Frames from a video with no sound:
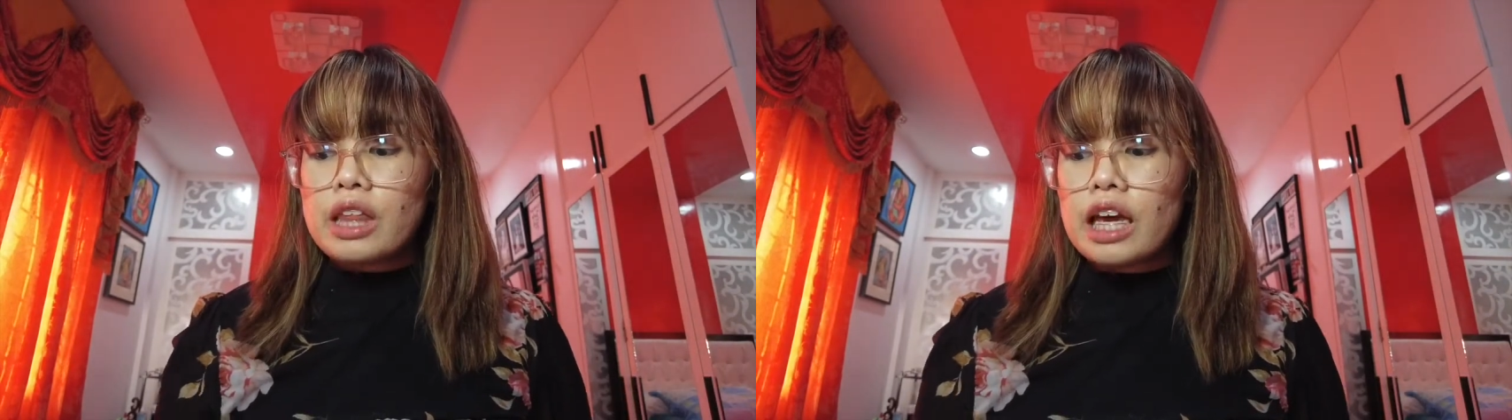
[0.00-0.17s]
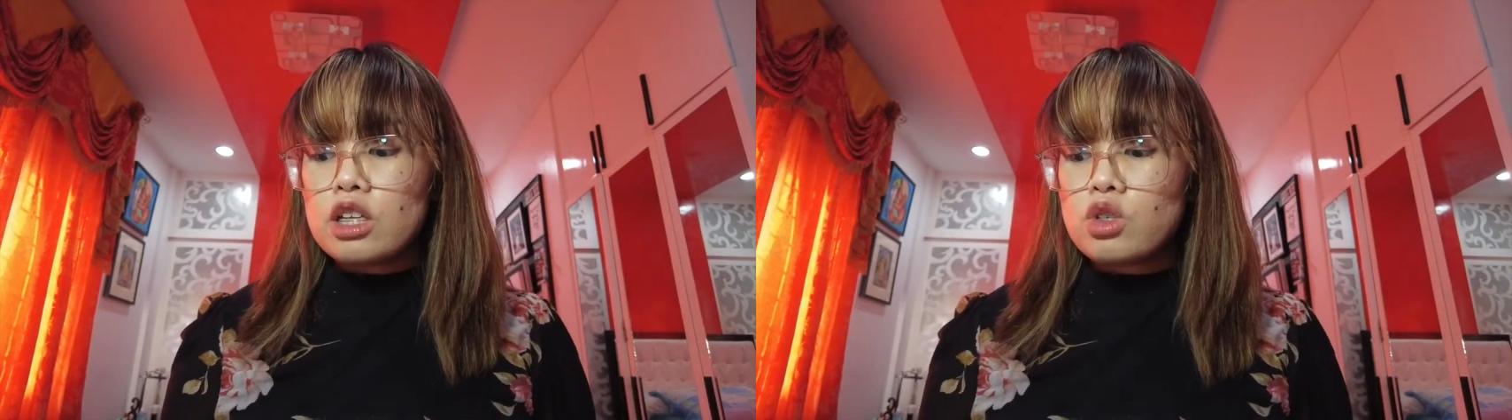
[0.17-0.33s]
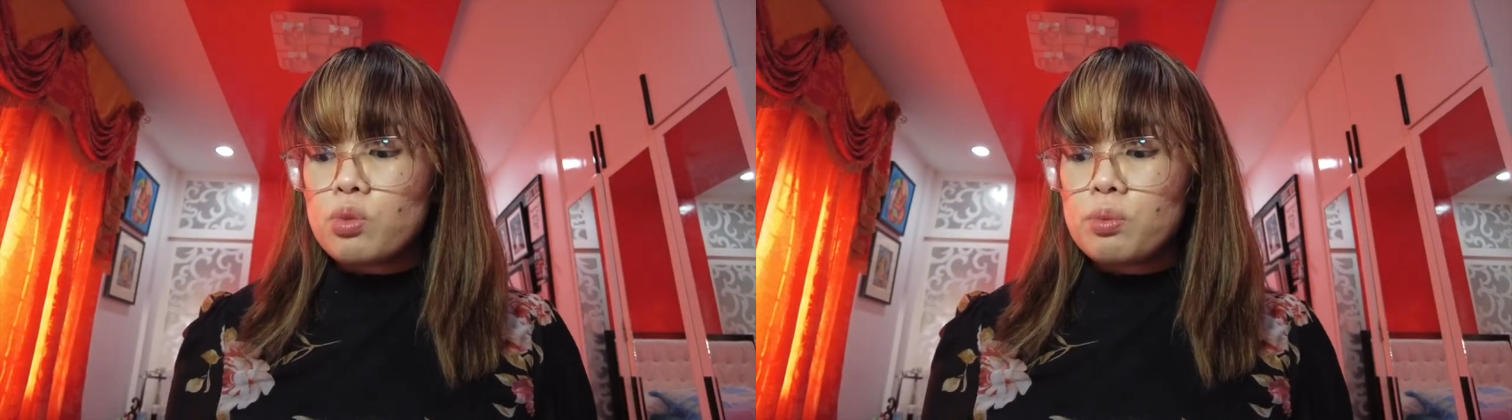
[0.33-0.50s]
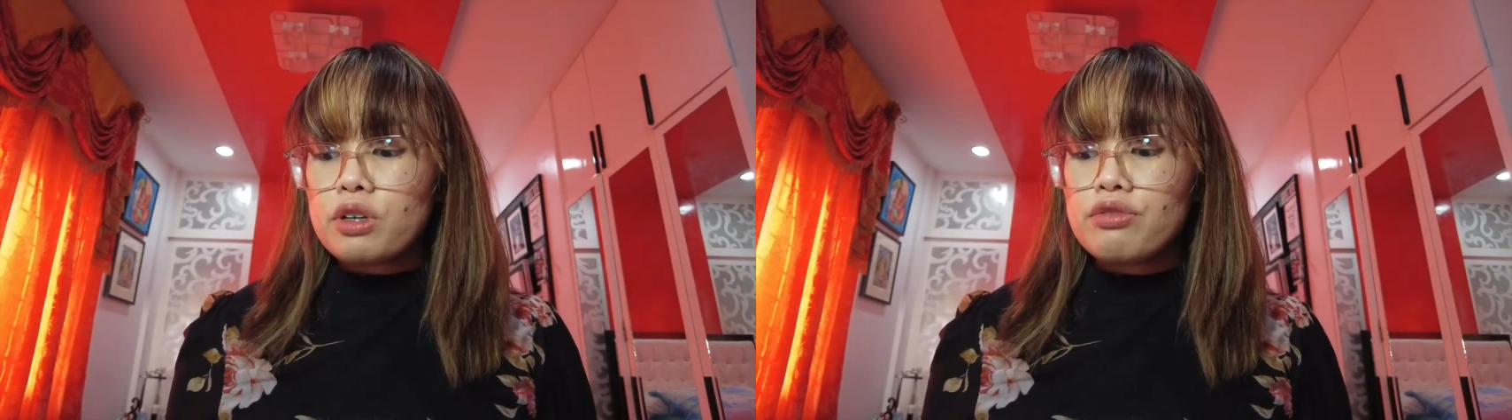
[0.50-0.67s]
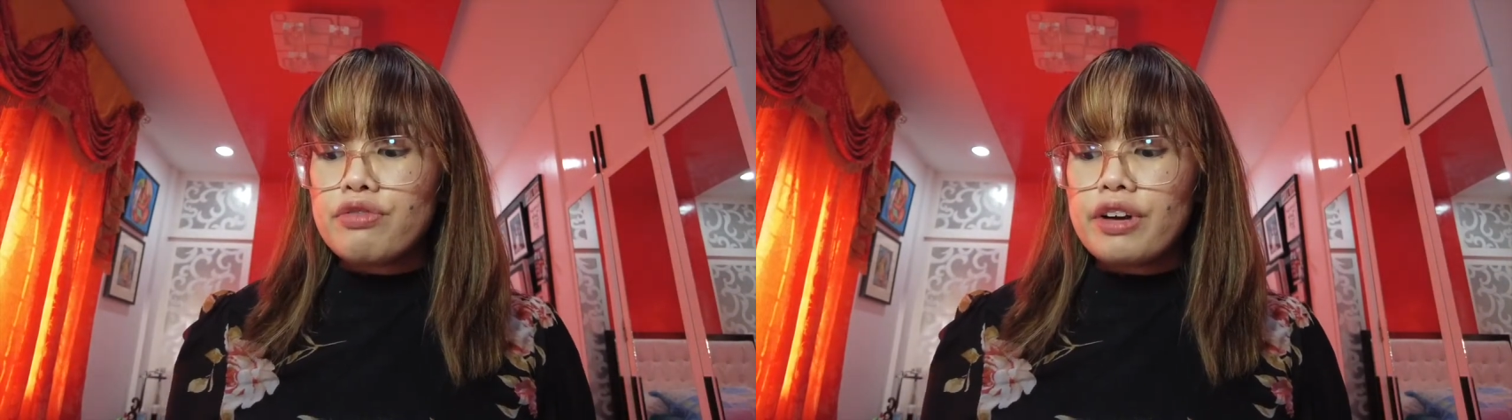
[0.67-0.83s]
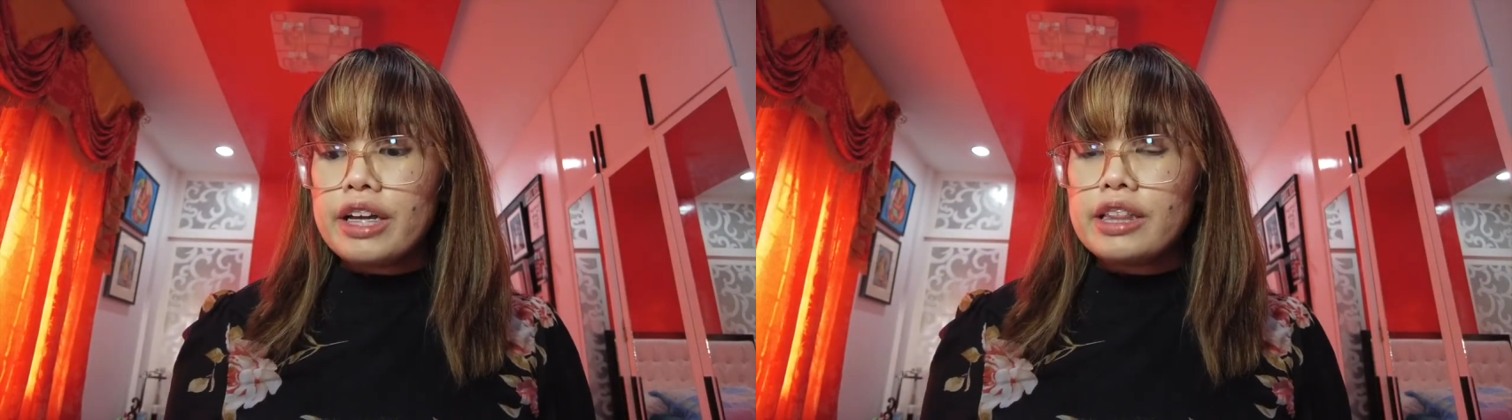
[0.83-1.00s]
And super
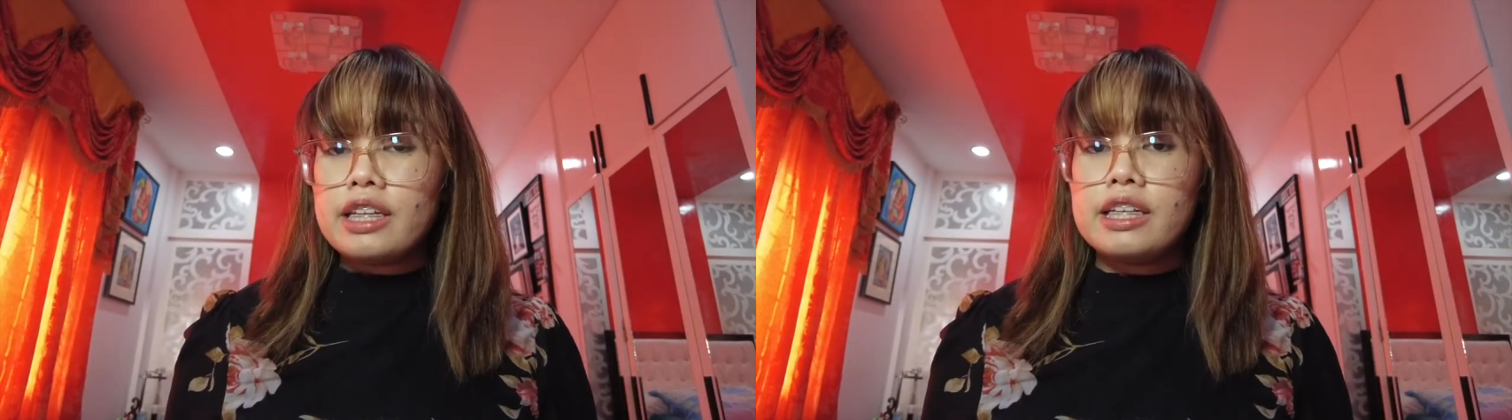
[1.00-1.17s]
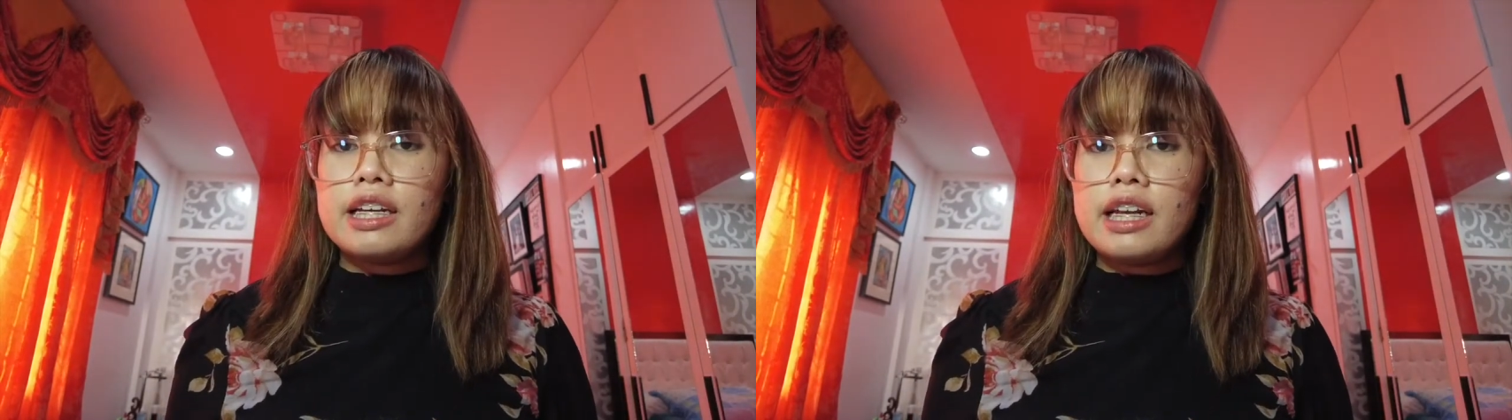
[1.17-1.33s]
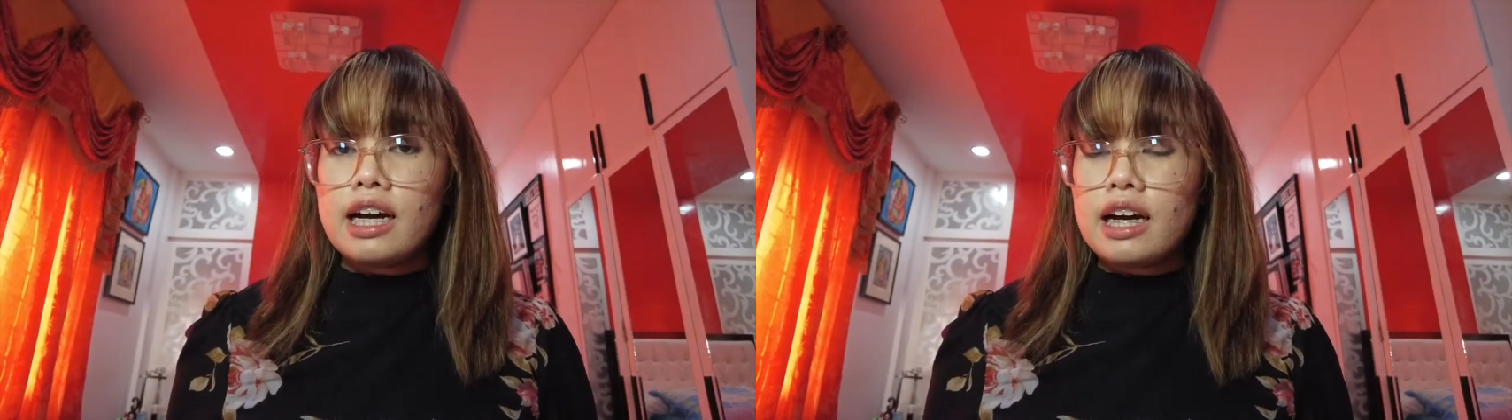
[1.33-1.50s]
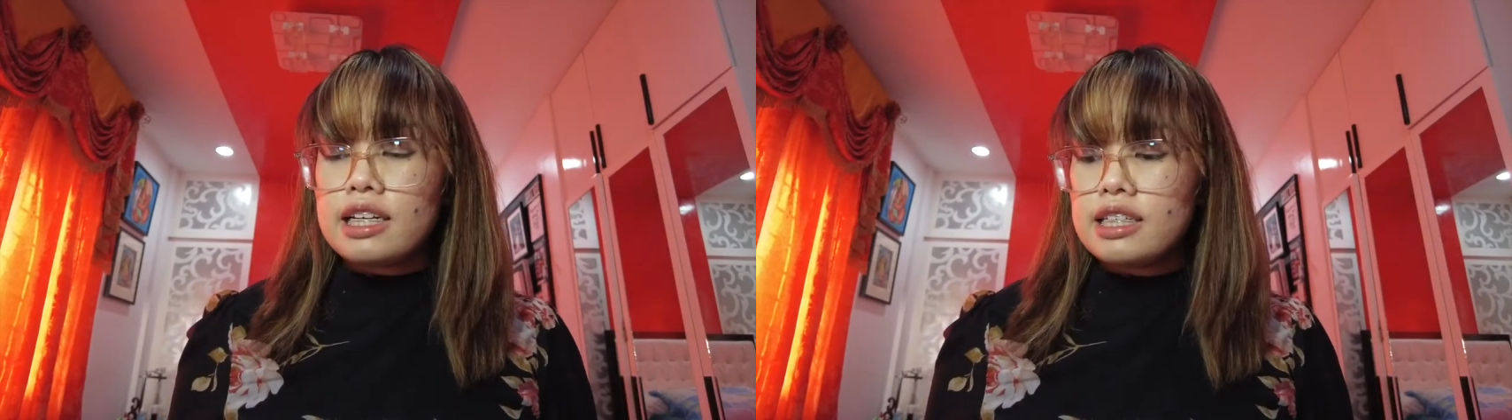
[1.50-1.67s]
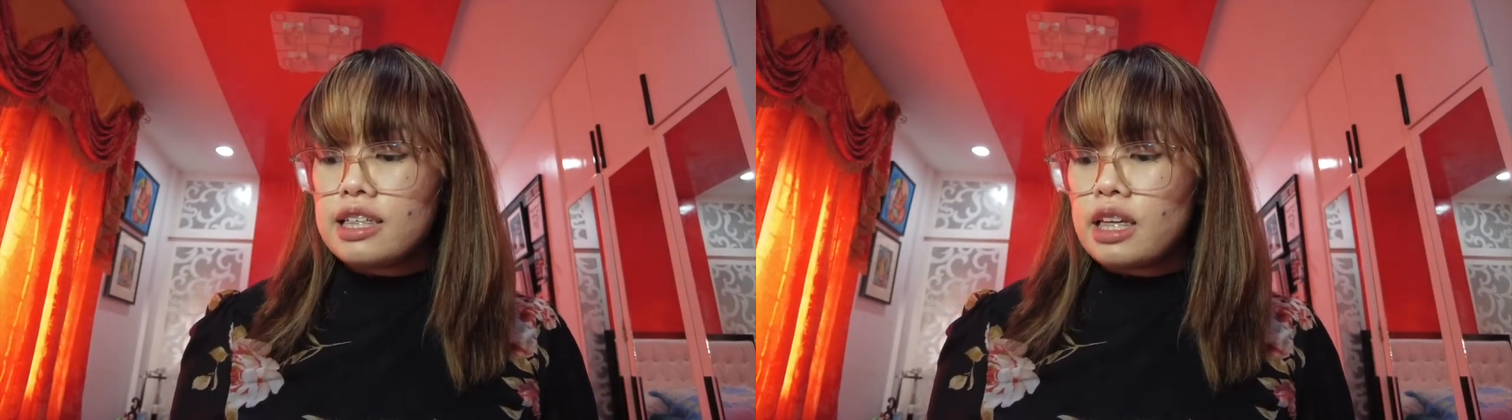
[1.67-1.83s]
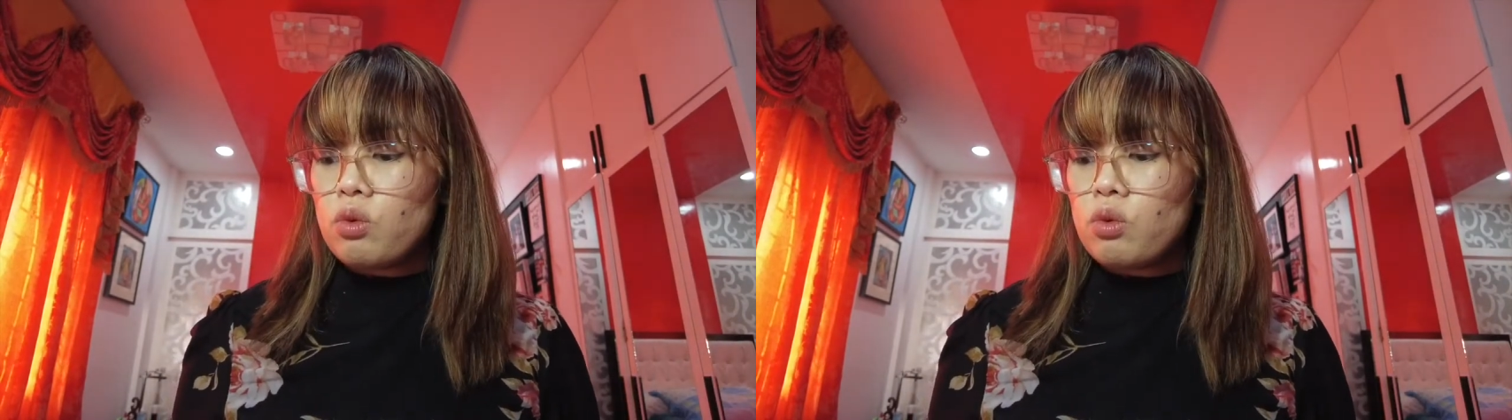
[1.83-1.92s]
friendly nila kasi they